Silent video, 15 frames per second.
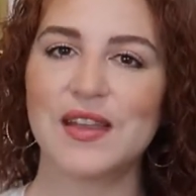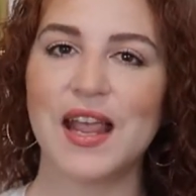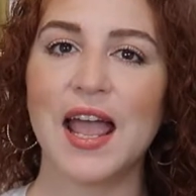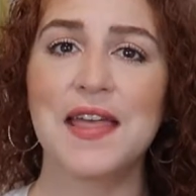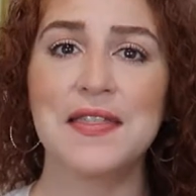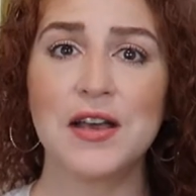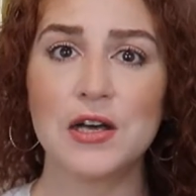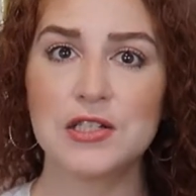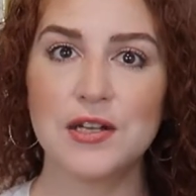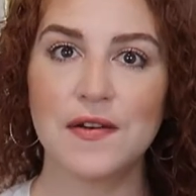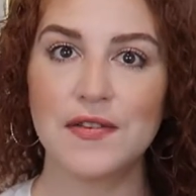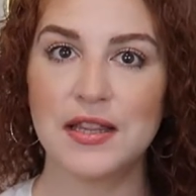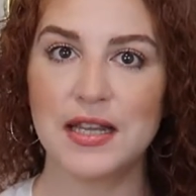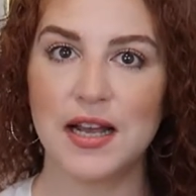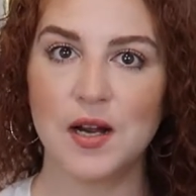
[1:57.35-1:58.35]
And they also have
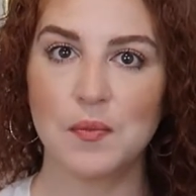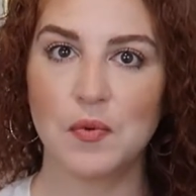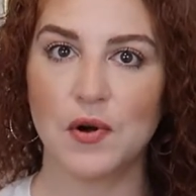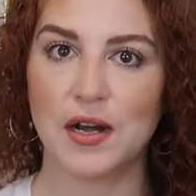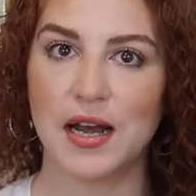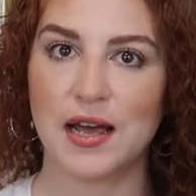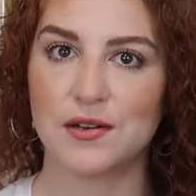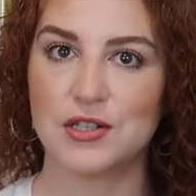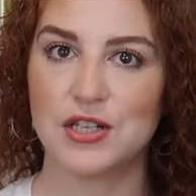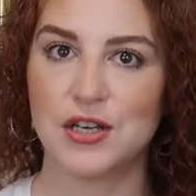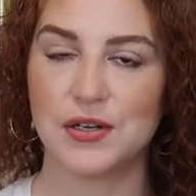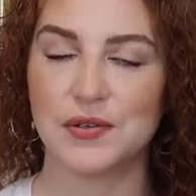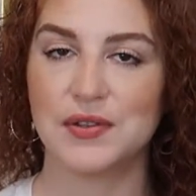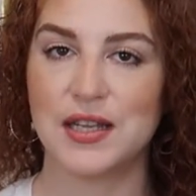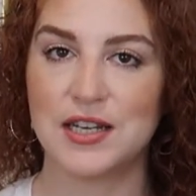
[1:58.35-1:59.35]
it in the airport now
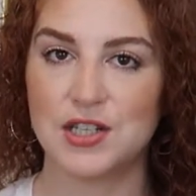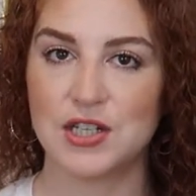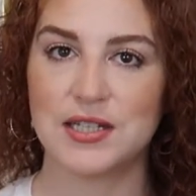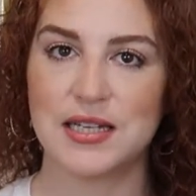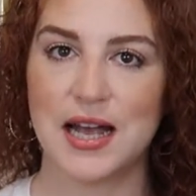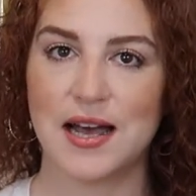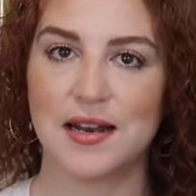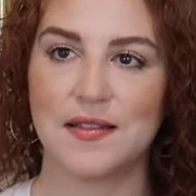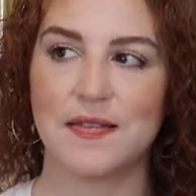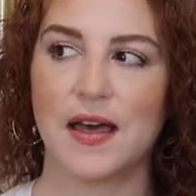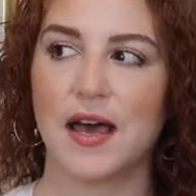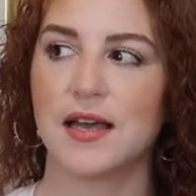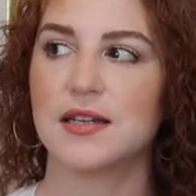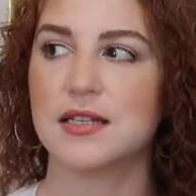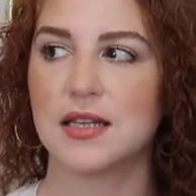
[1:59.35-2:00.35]
too. They just added
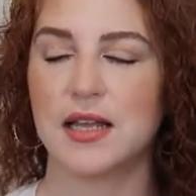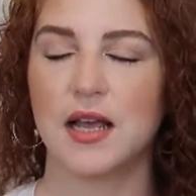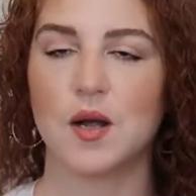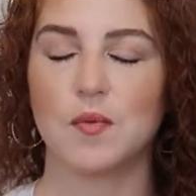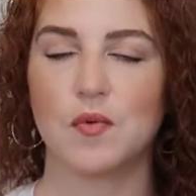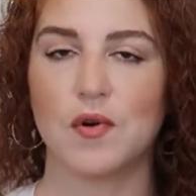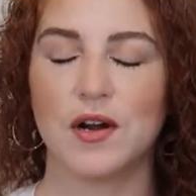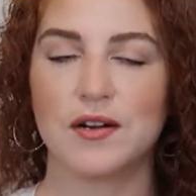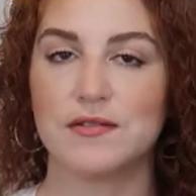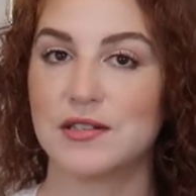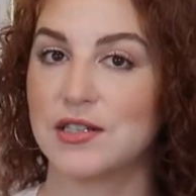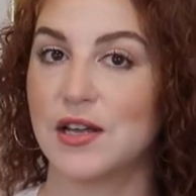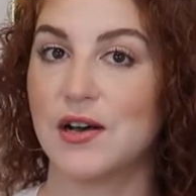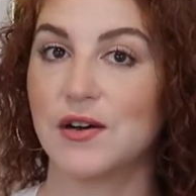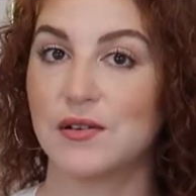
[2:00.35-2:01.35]
that to the airport.
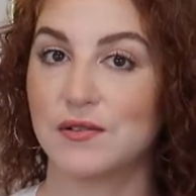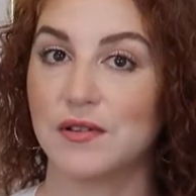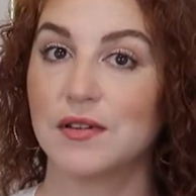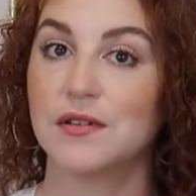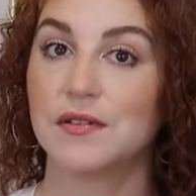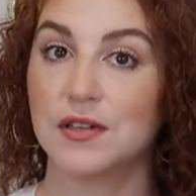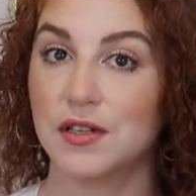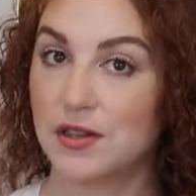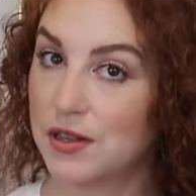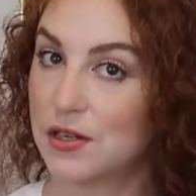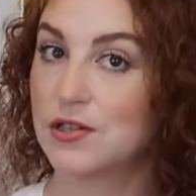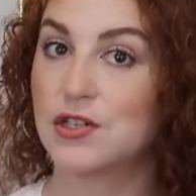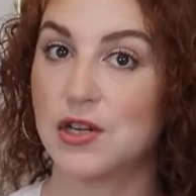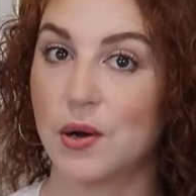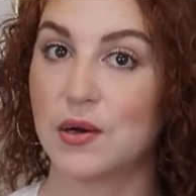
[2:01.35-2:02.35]
So
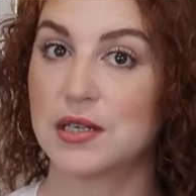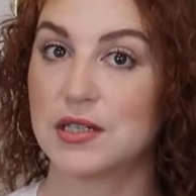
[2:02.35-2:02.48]
there's no